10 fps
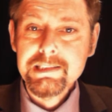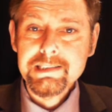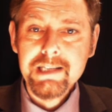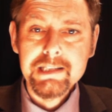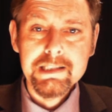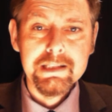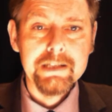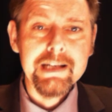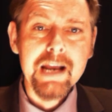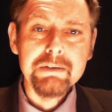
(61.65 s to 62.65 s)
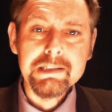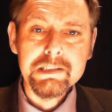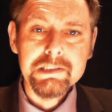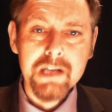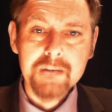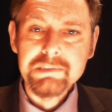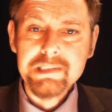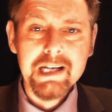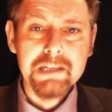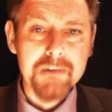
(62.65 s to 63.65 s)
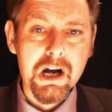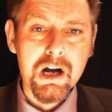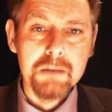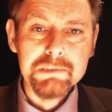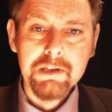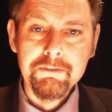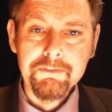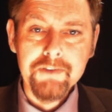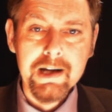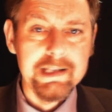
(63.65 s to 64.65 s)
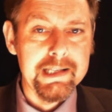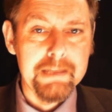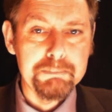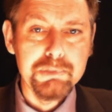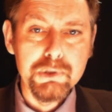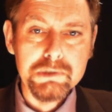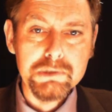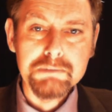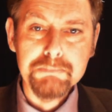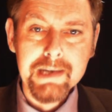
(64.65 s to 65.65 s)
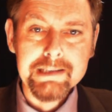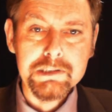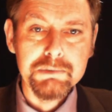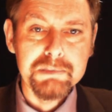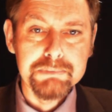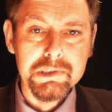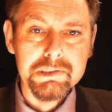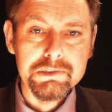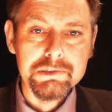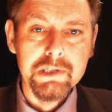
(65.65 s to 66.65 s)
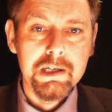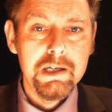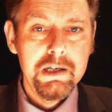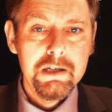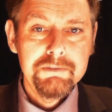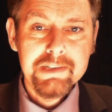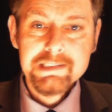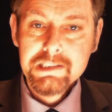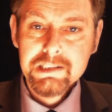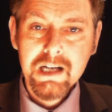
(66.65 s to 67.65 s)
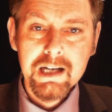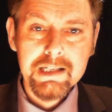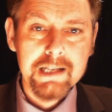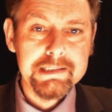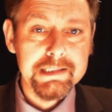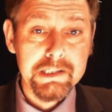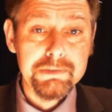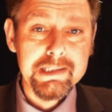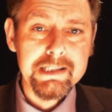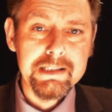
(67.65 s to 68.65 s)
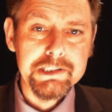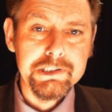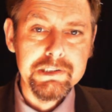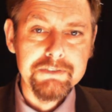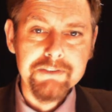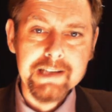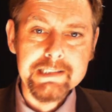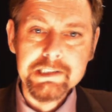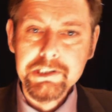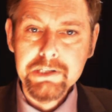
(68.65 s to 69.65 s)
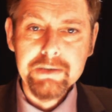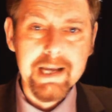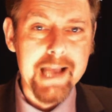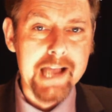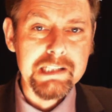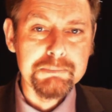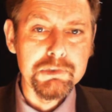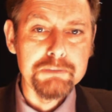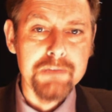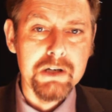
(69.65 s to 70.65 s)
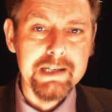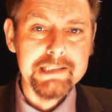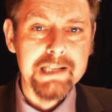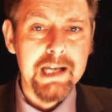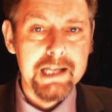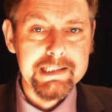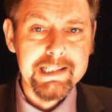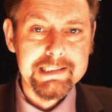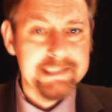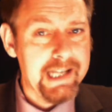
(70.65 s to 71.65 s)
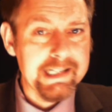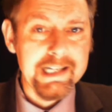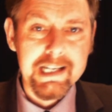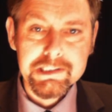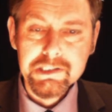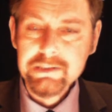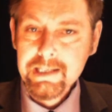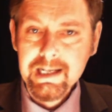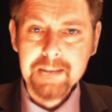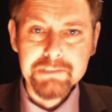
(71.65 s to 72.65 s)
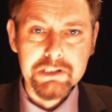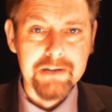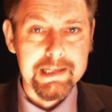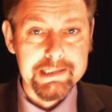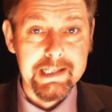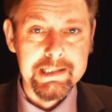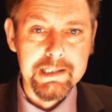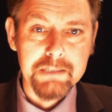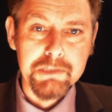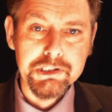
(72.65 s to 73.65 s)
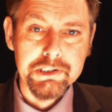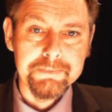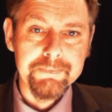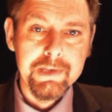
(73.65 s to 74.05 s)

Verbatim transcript: has decided that now is the time to take up arms and fight the important battles with Brussels. Vince has highlighted the critical issues affecting the UK export markets and he is taking it to the kleptocrats in the Commission.